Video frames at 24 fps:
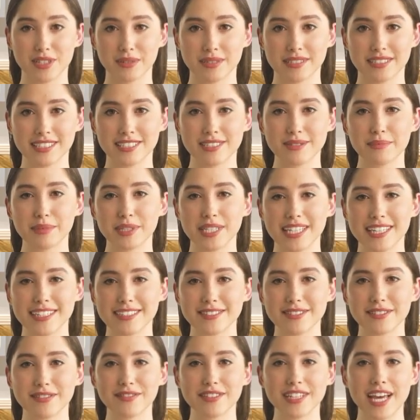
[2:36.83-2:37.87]
who is
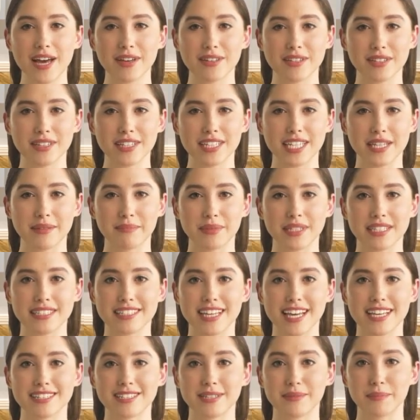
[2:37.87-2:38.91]
experienced with calculating these
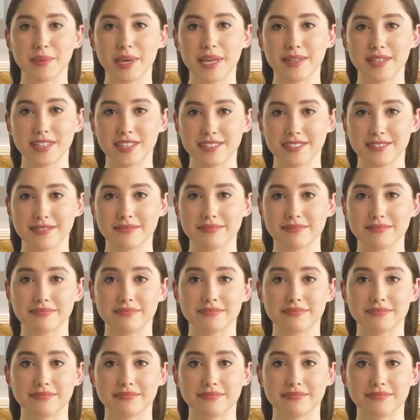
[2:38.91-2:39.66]
types of payments.